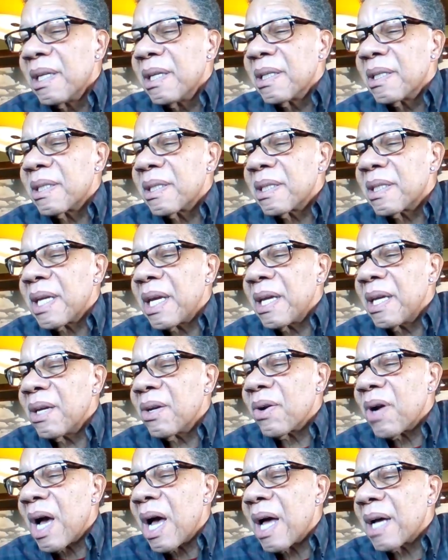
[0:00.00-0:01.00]
Stay
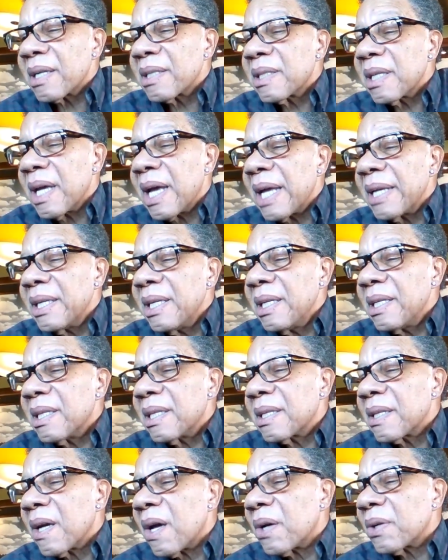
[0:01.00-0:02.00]
here, Ox. I need to
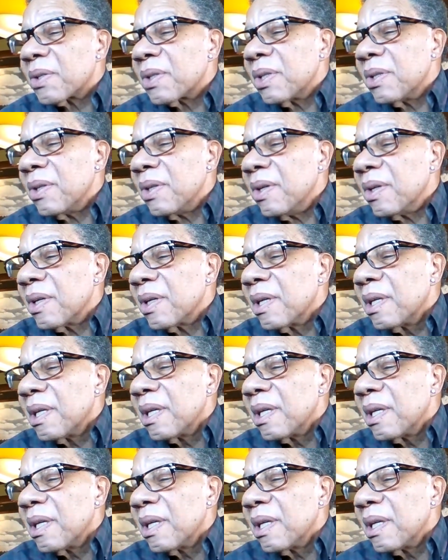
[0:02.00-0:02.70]
talk to you.